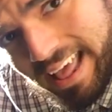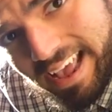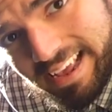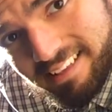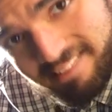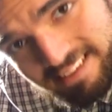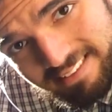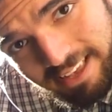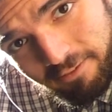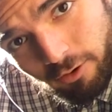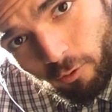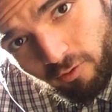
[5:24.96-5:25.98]
a C
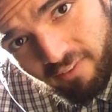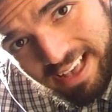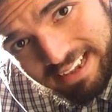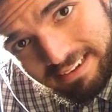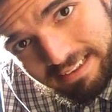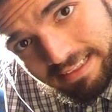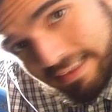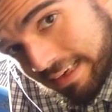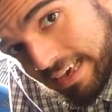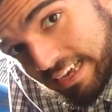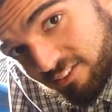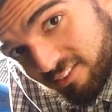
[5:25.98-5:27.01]
seven Corvette.
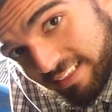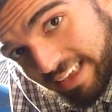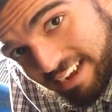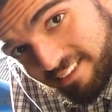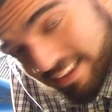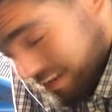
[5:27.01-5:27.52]
Just in case you